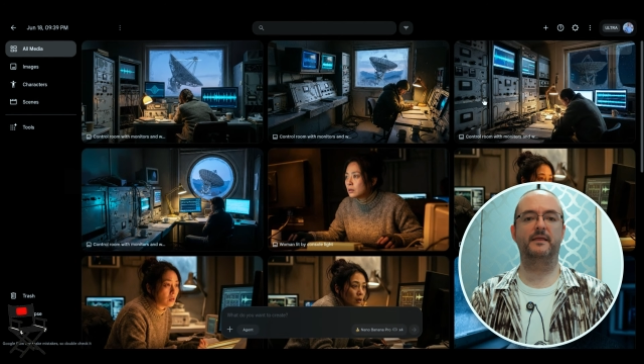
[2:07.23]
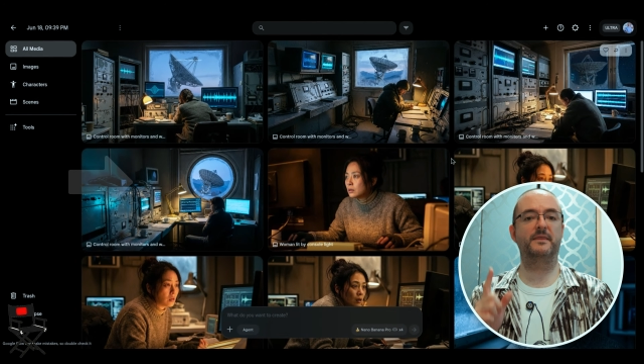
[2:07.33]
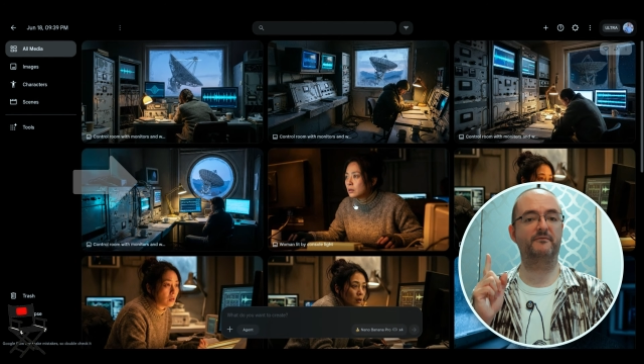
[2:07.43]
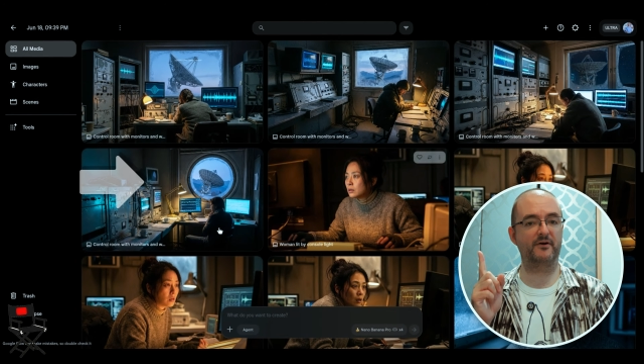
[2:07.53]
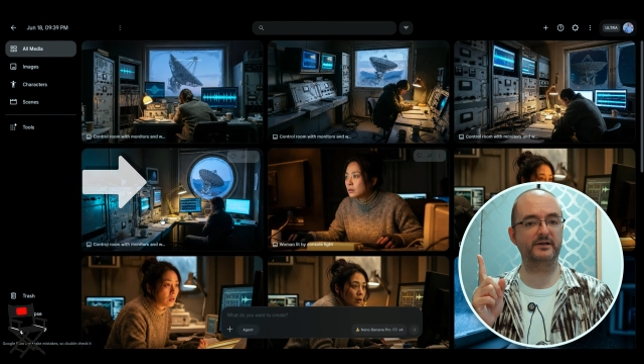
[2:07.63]

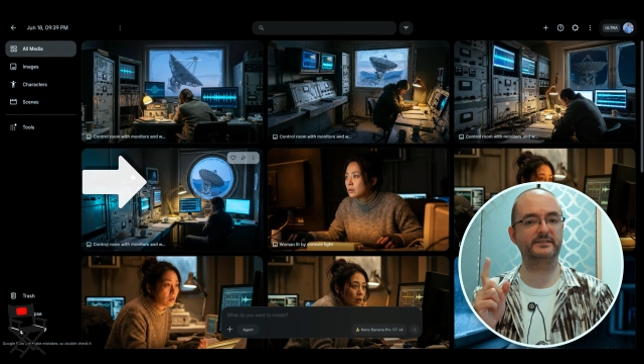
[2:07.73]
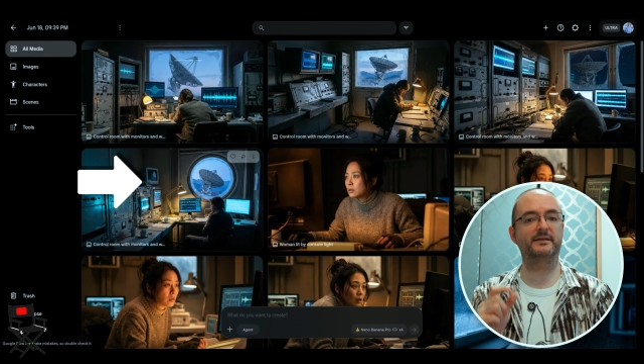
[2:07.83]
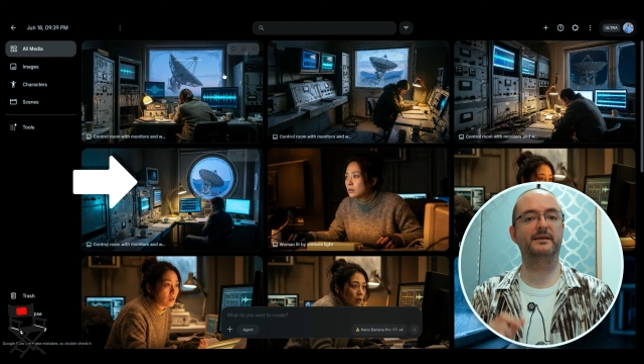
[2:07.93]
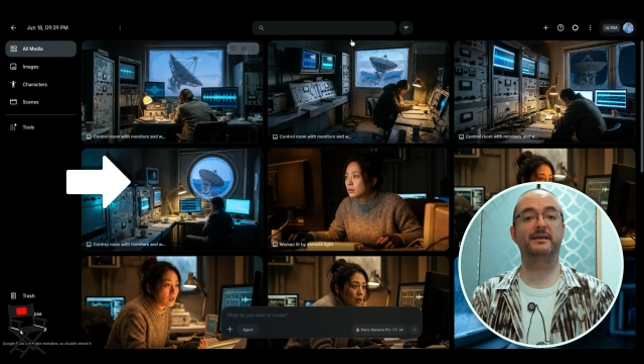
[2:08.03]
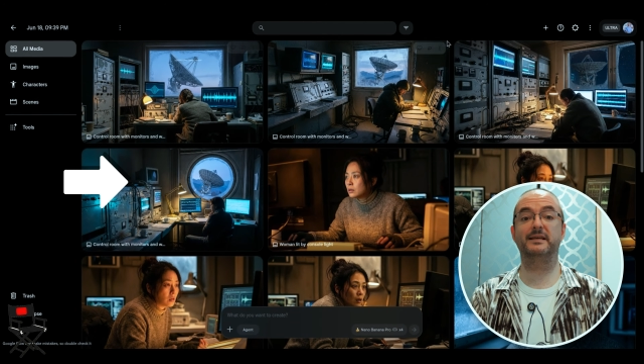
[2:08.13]
The first
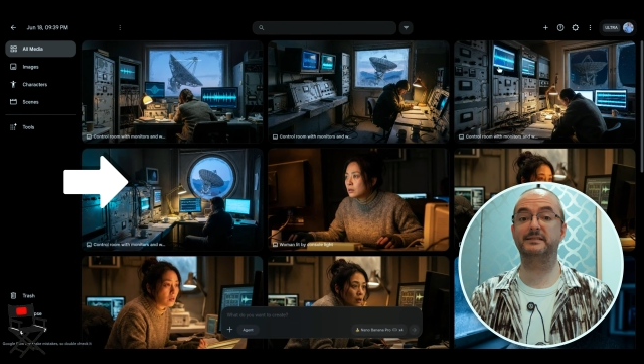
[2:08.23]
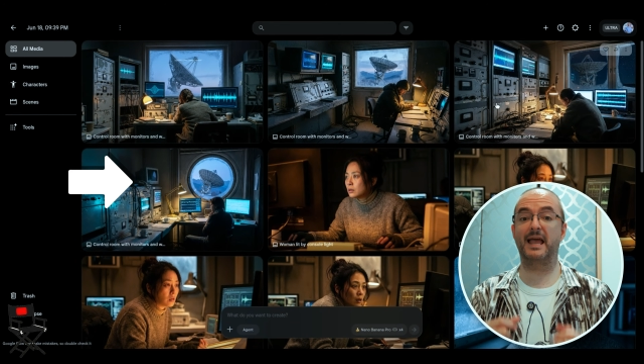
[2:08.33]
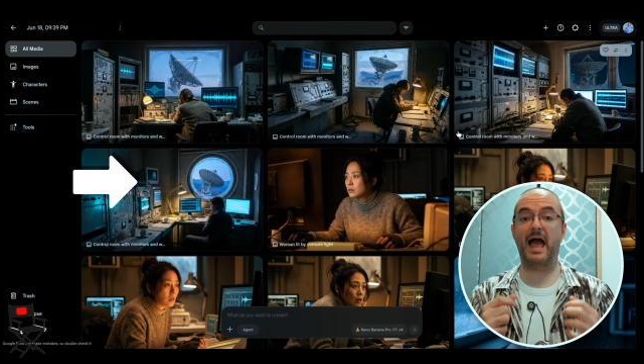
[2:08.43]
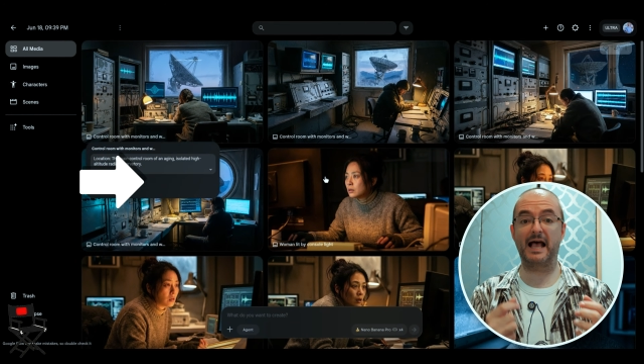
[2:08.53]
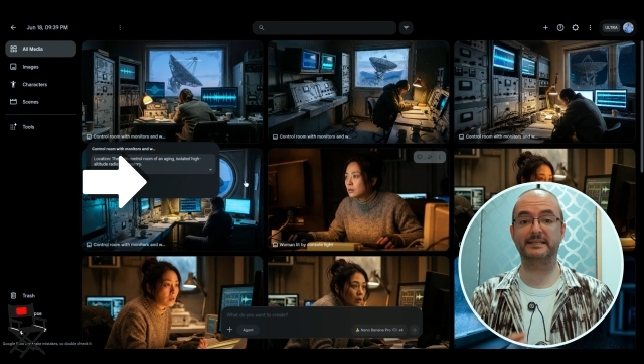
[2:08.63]
is
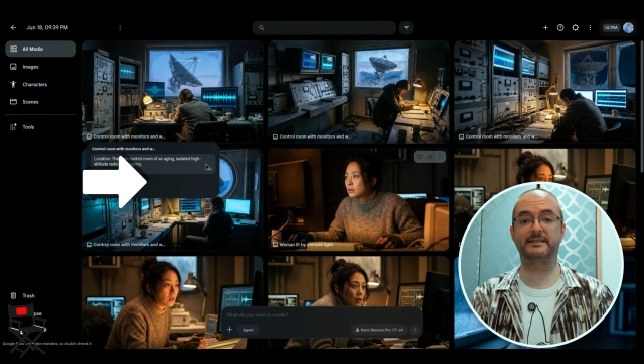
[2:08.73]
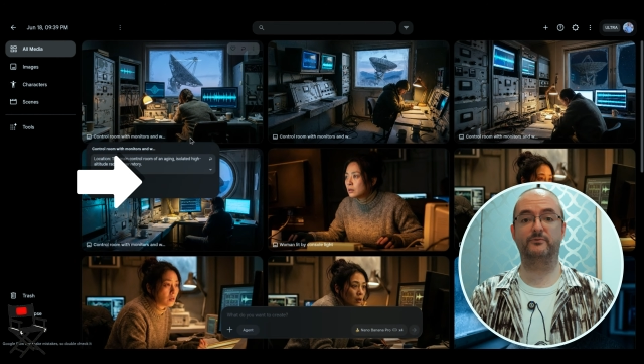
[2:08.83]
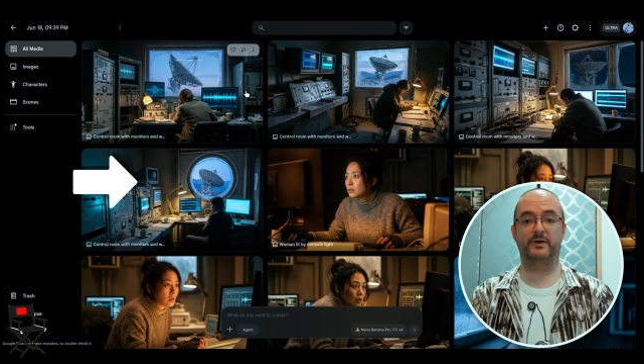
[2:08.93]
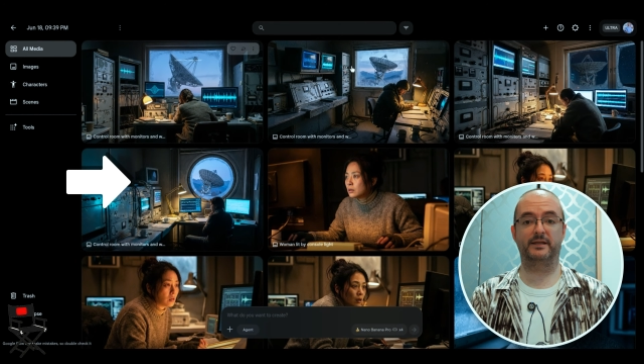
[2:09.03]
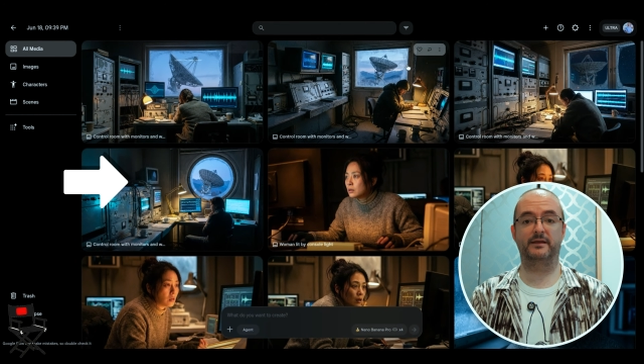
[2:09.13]
the asset
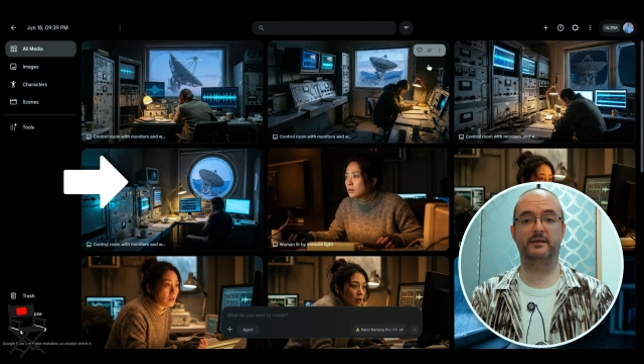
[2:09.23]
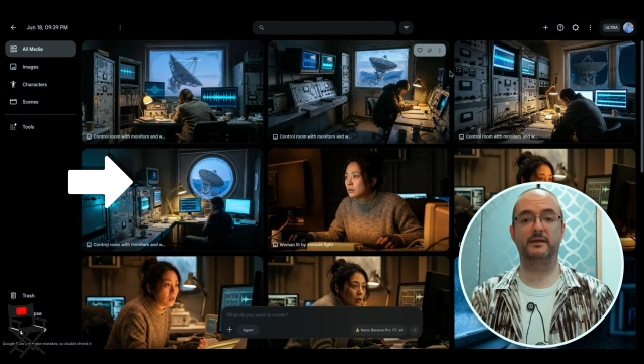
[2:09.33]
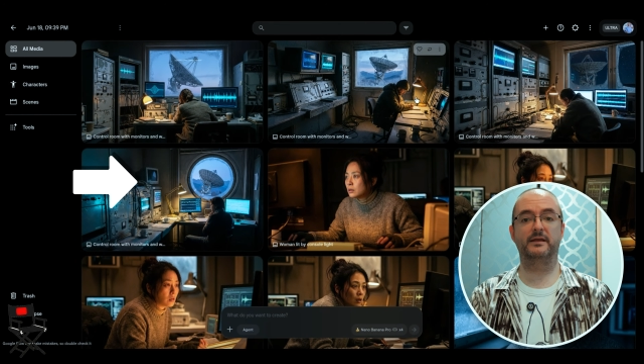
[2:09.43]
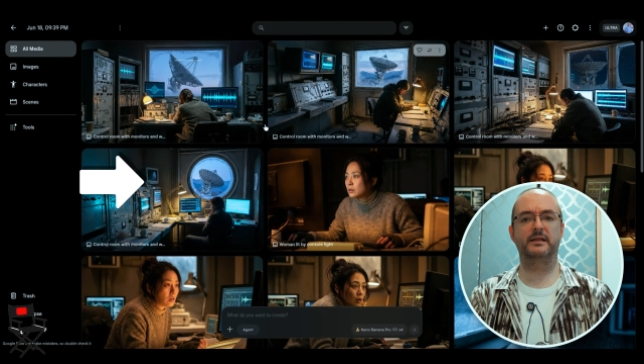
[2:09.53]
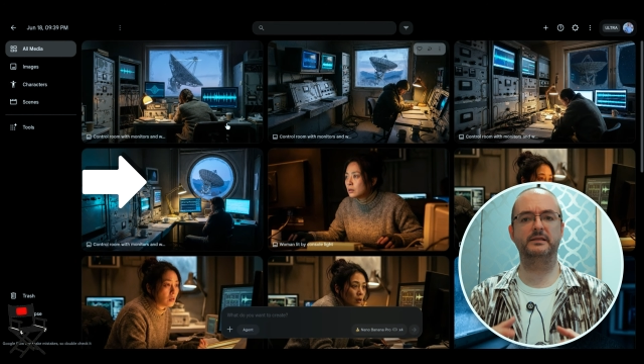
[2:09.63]
grid.
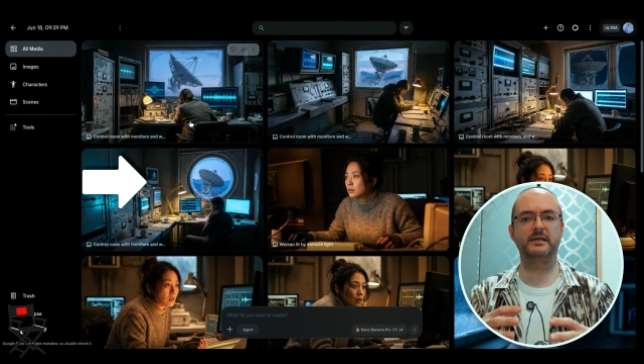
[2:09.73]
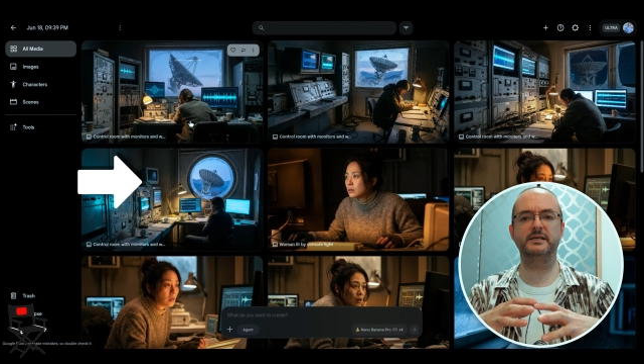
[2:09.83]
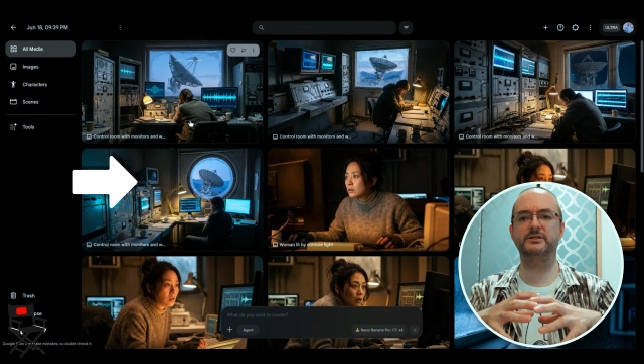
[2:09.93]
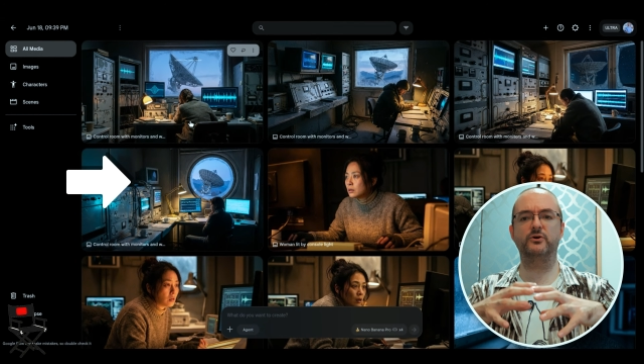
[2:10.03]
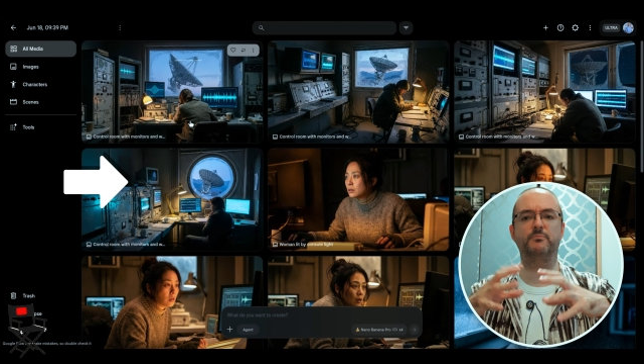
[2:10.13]
This
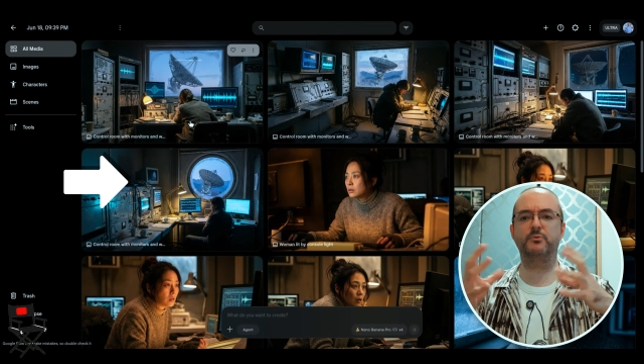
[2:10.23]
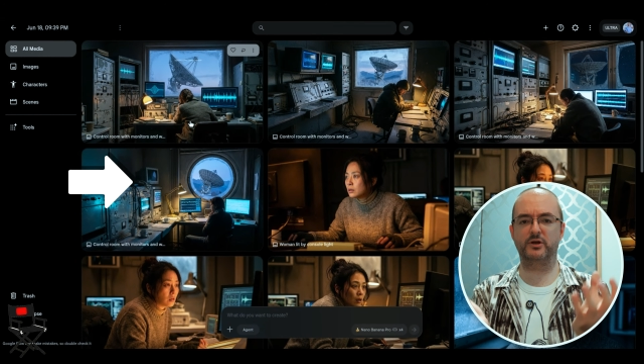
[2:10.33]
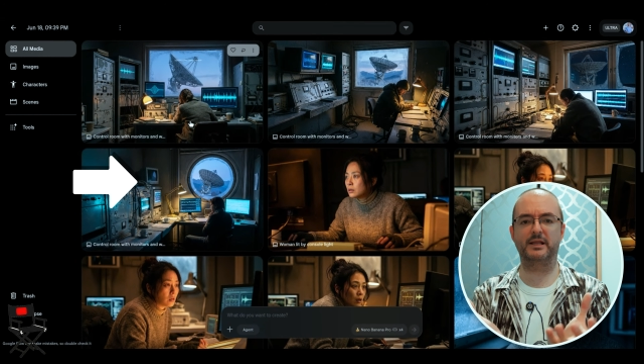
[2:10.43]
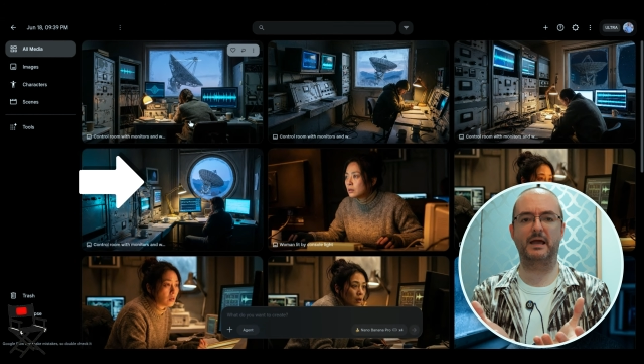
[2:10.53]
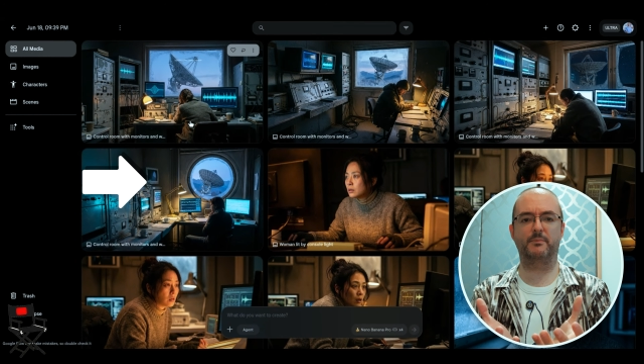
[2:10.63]
is your
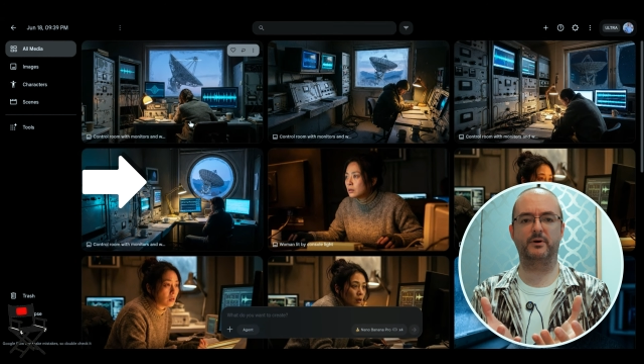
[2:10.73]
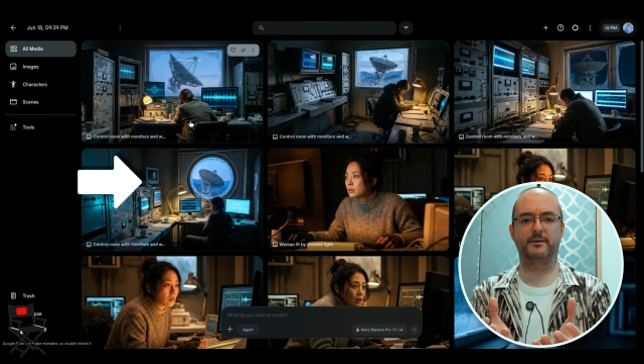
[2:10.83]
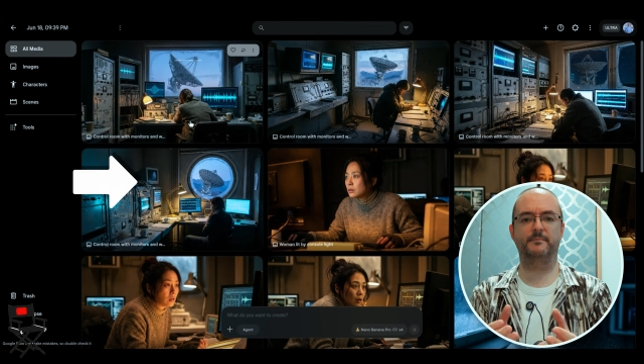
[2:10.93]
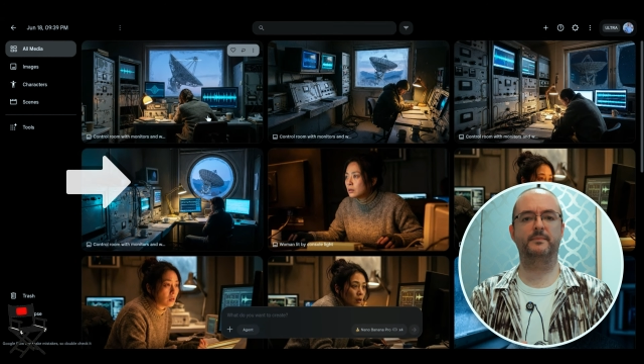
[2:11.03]
project library.